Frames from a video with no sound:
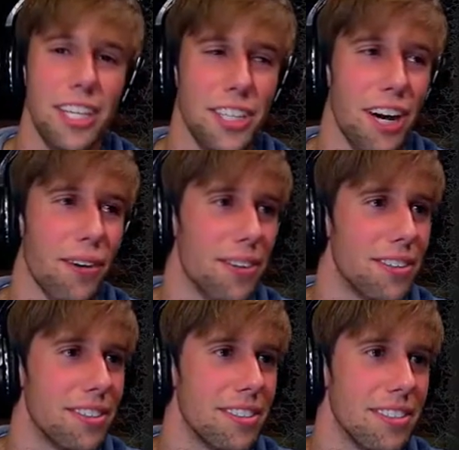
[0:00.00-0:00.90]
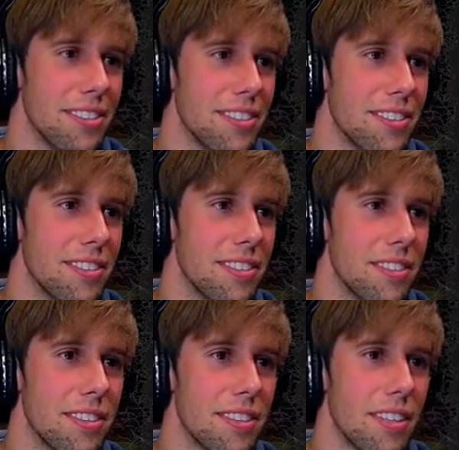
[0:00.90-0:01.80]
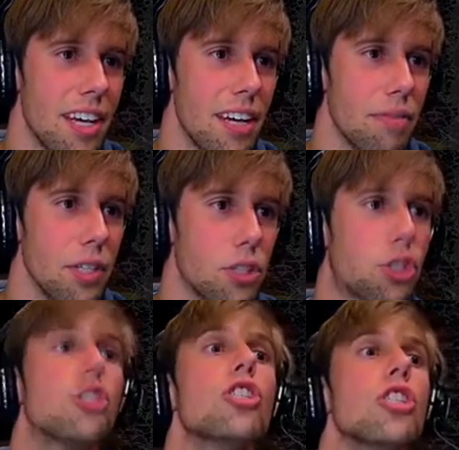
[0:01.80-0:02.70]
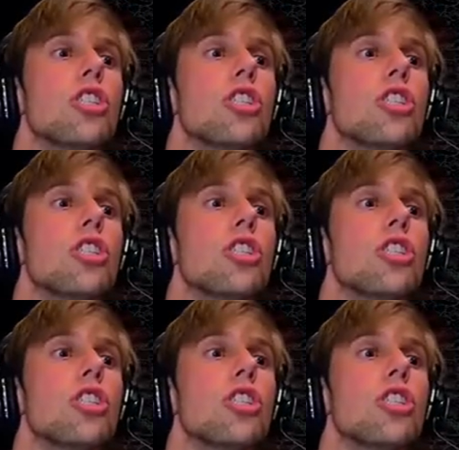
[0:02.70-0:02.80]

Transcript: Just had a shower. And it feels...